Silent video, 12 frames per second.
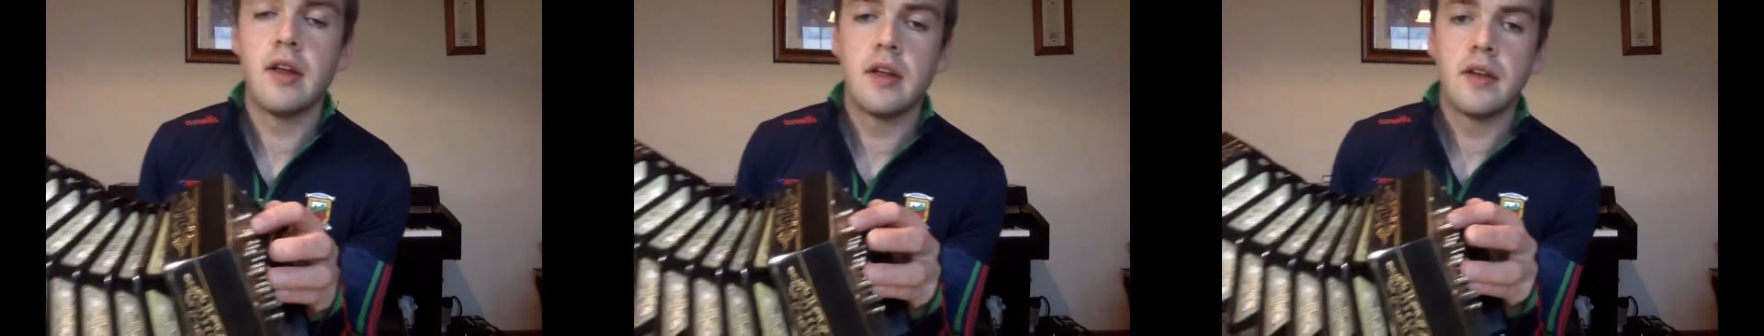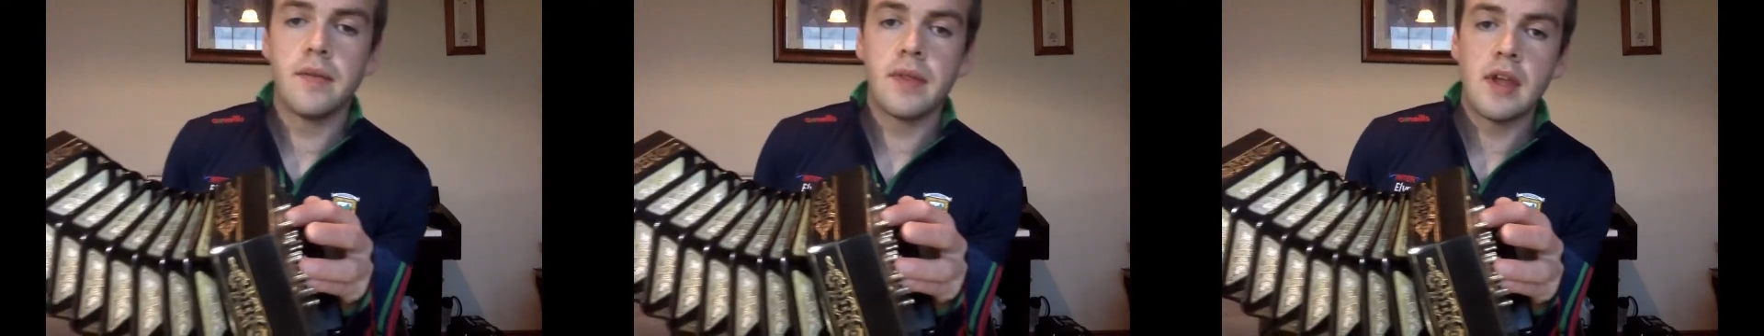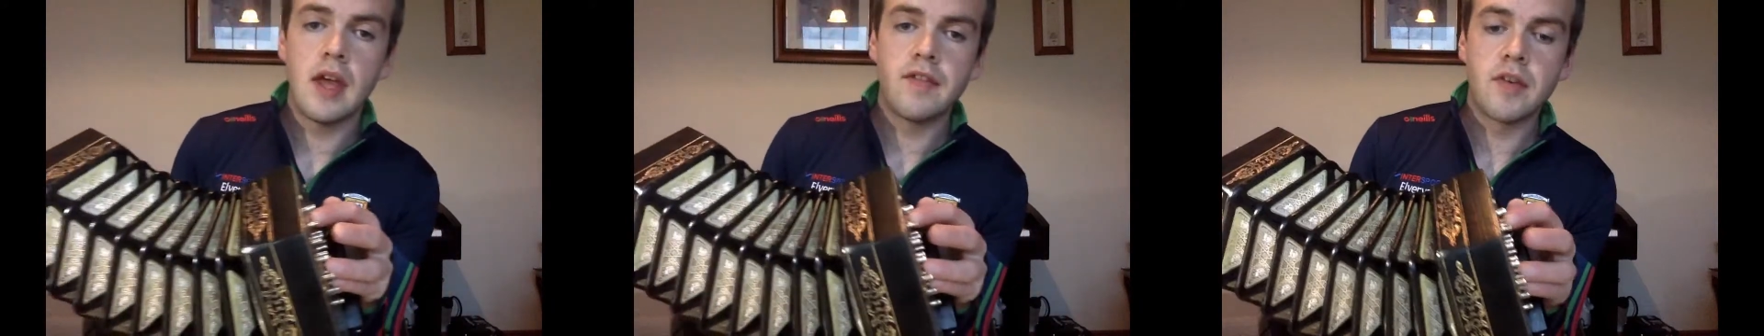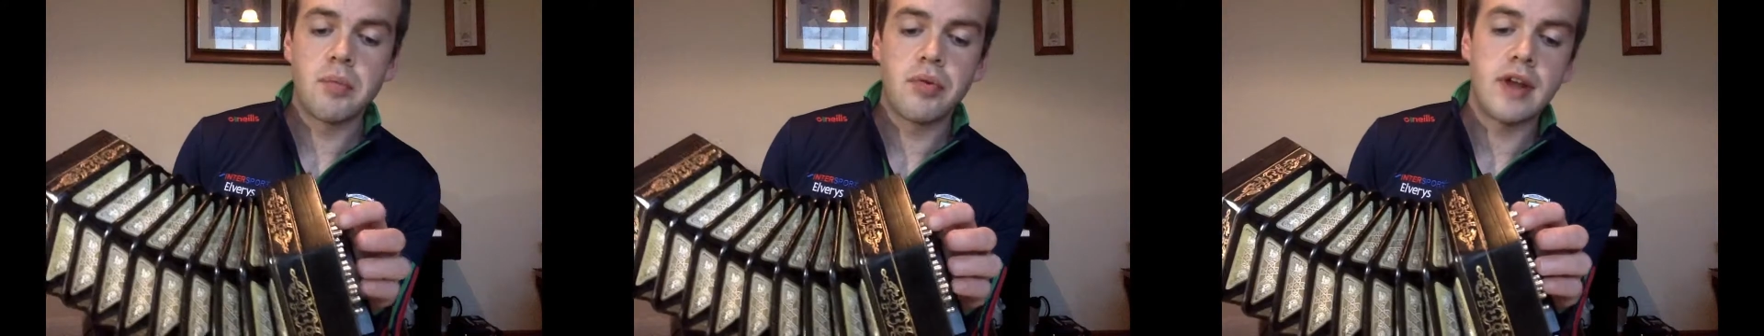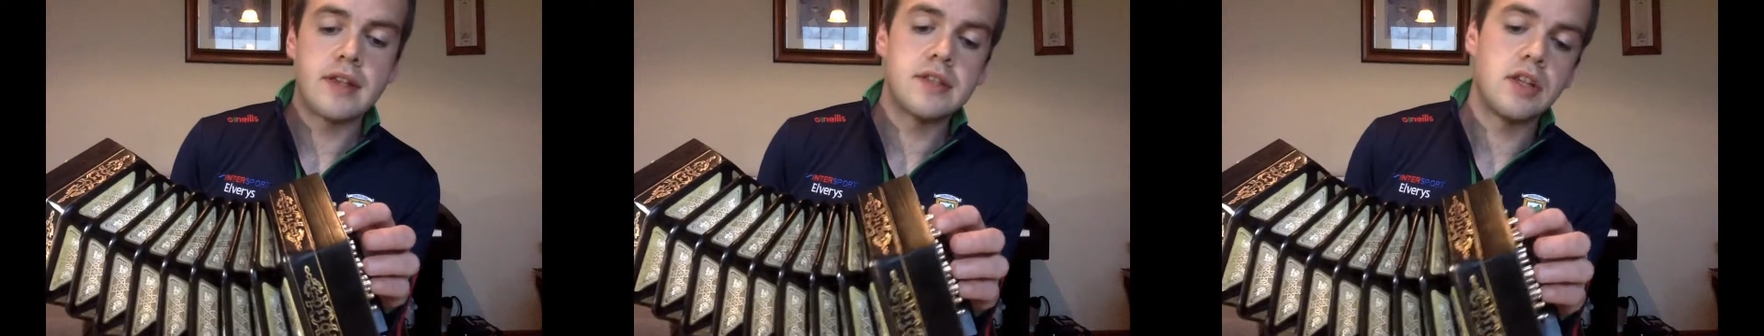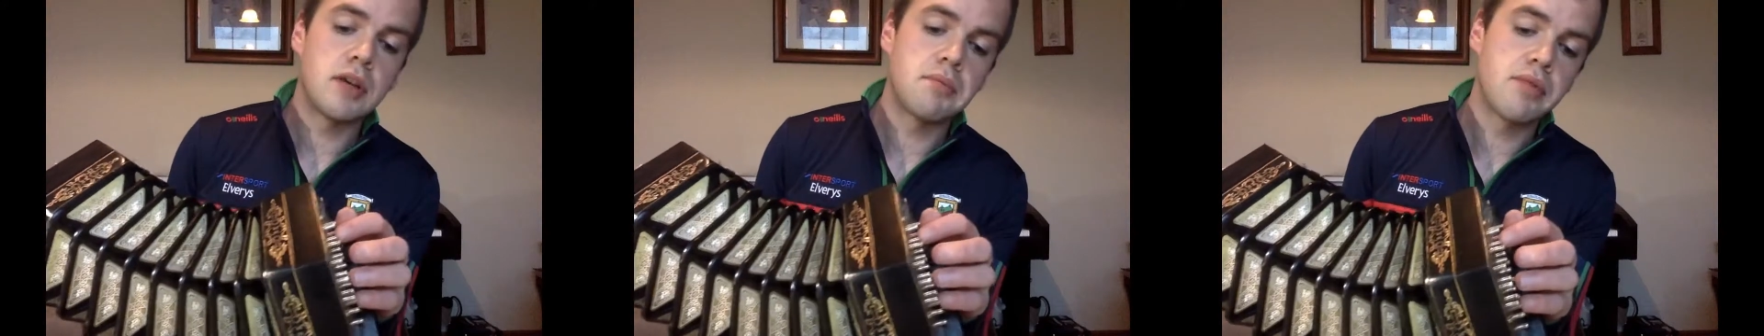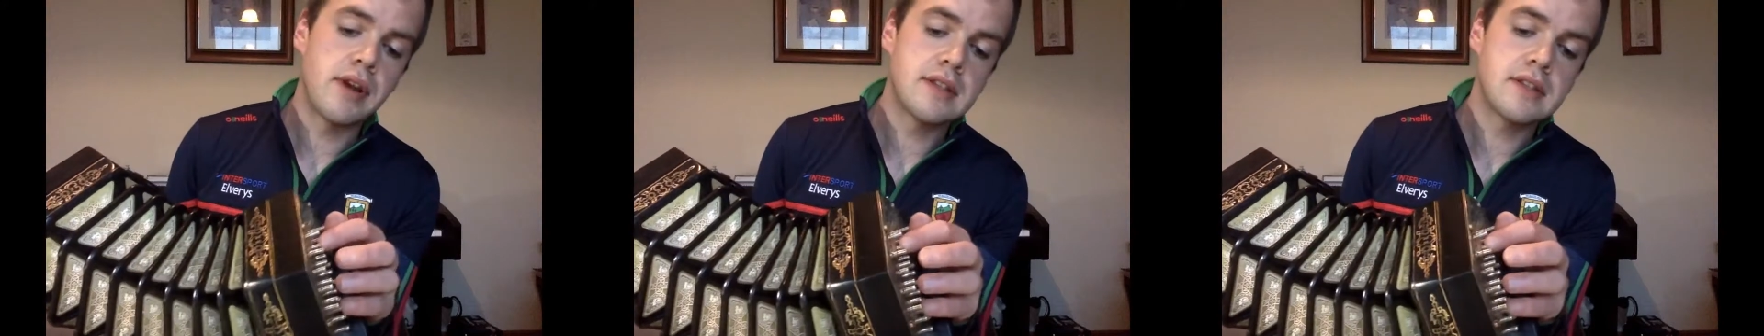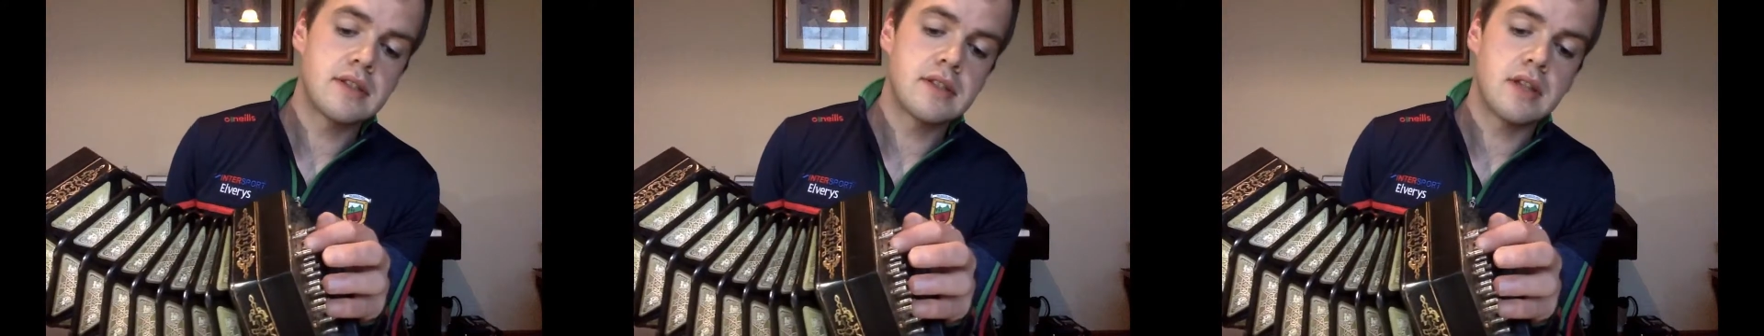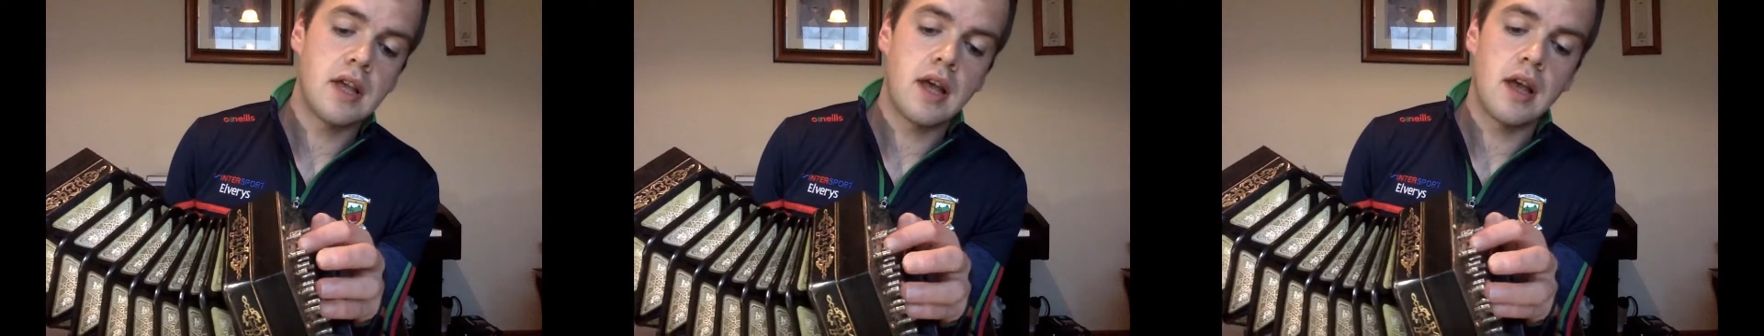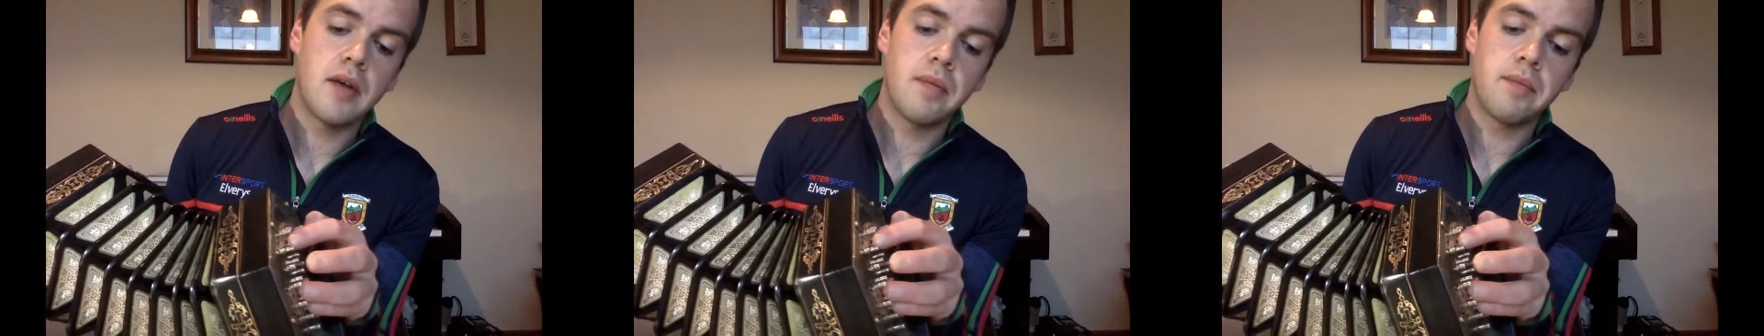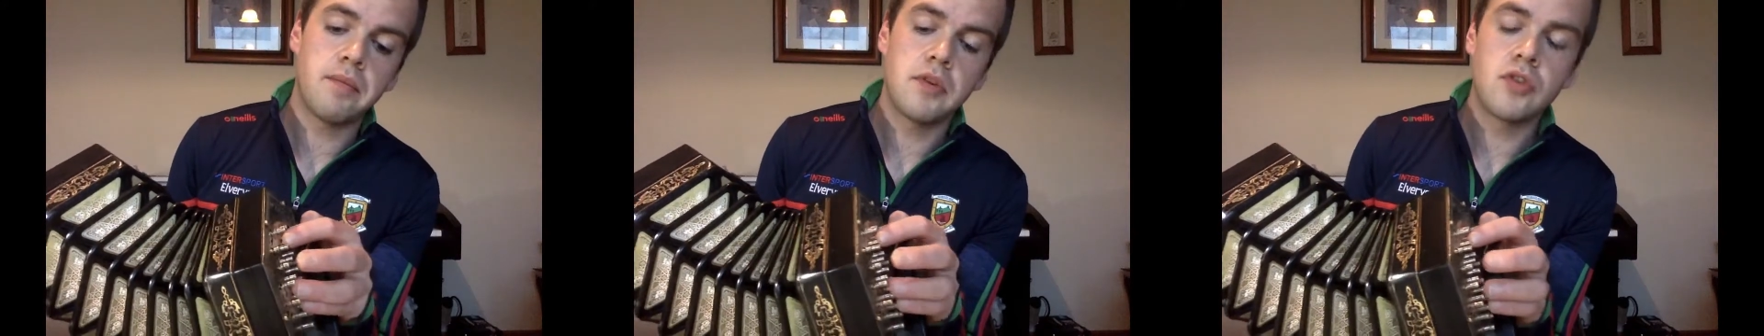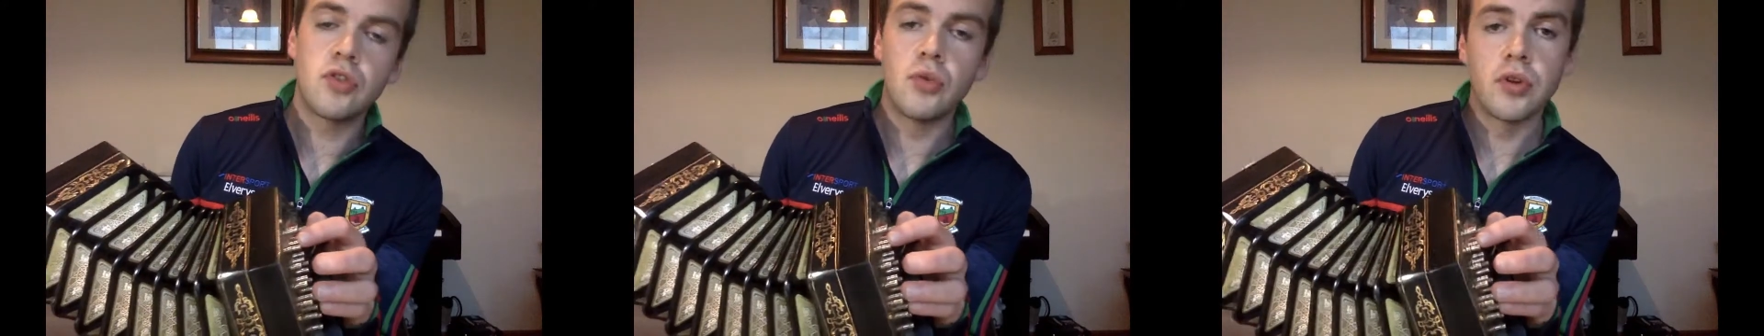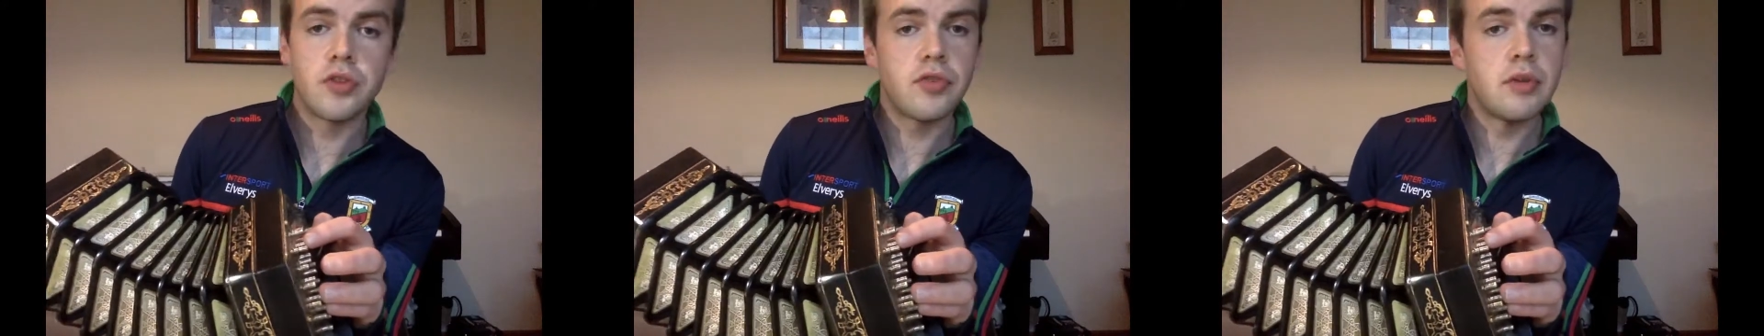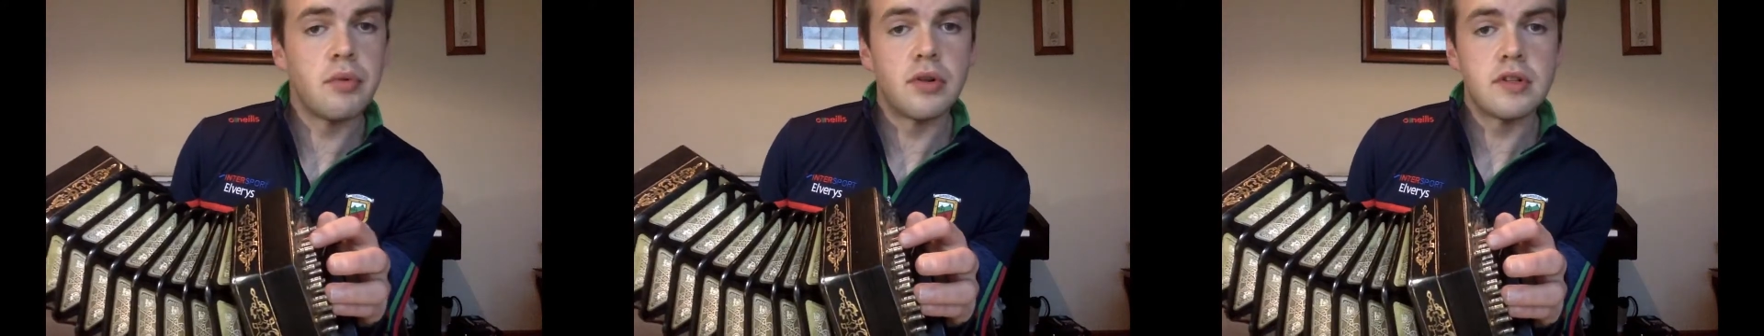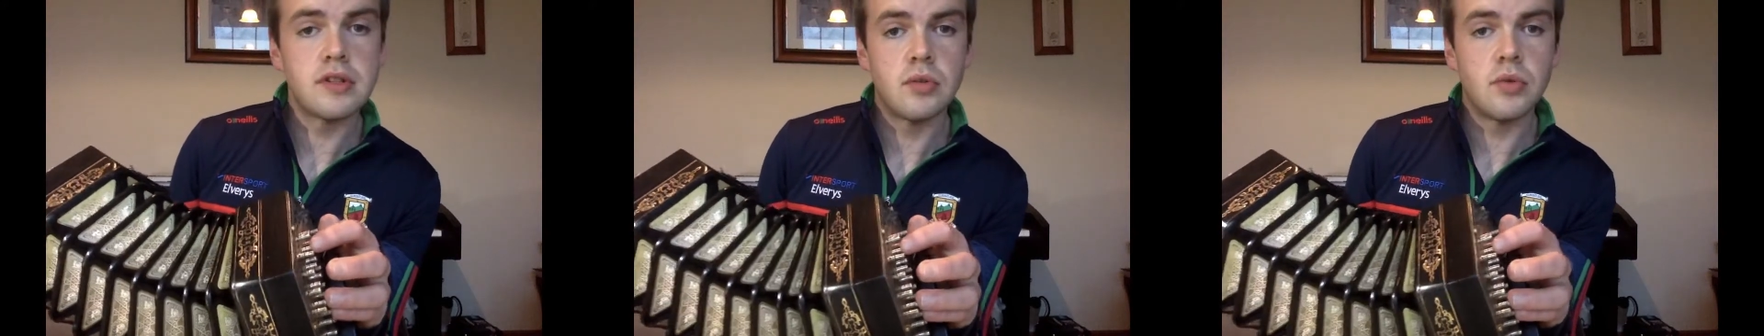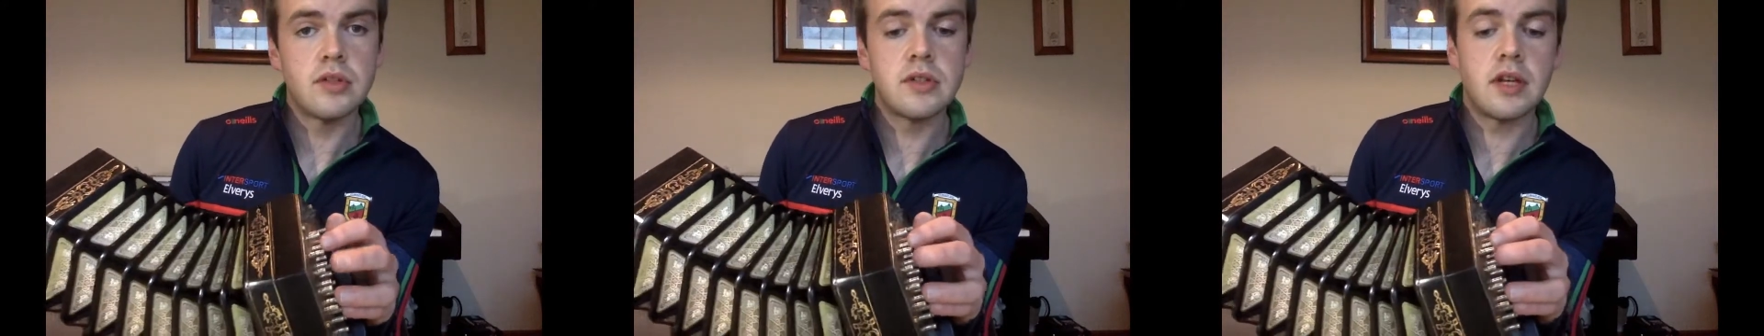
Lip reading: If you can press 2 or 3 buttons at once.